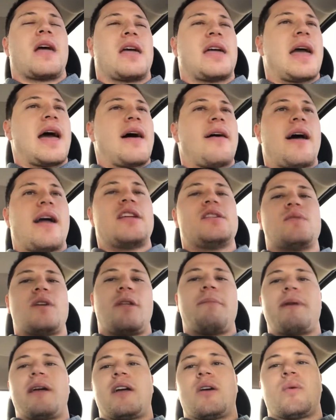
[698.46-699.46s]
yeah, I just wanted
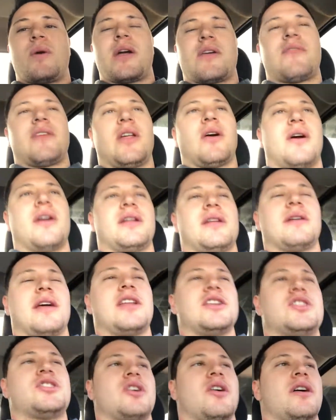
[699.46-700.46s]
to make a quick video on
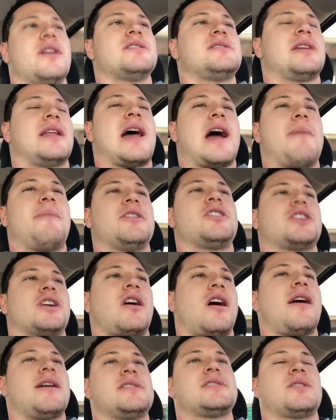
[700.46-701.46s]
insurance and how much it
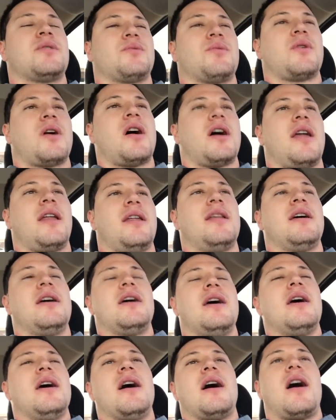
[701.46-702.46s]
costs to run.
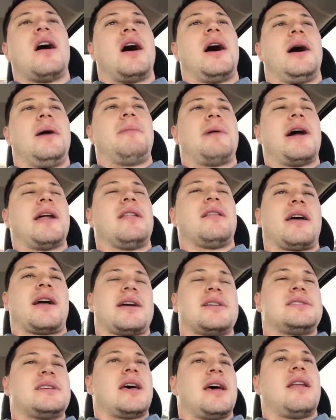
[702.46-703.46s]
Like
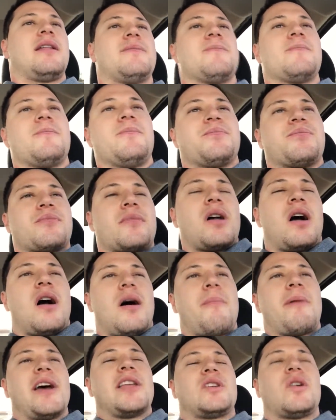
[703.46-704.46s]
I said,
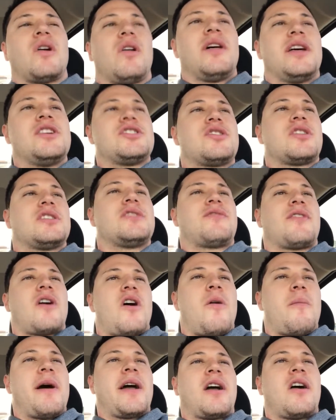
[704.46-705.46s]
my total insurance for
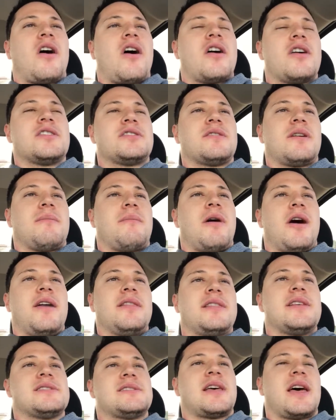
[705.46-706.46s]
all my cars a
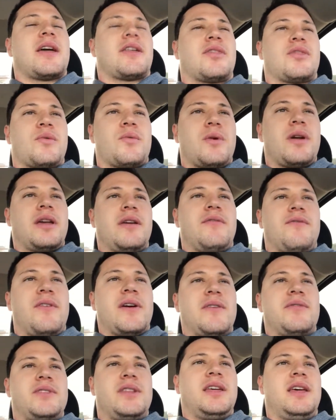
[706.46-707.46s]
month is like
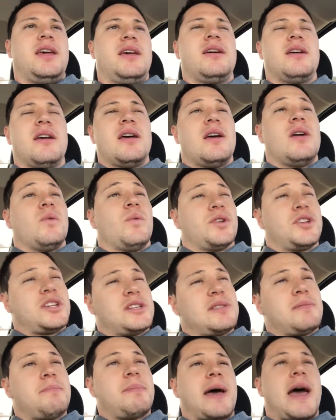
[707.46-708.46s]
$350, which
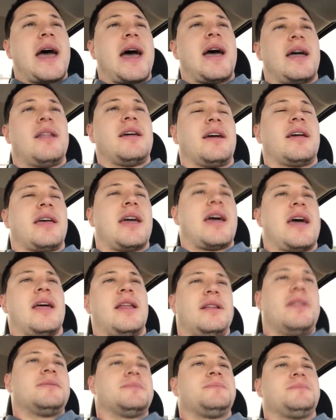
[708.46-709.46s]
isn't bad.
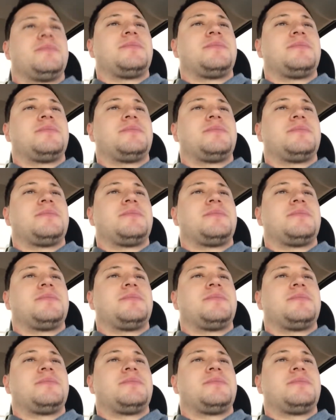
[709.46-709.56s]
Again,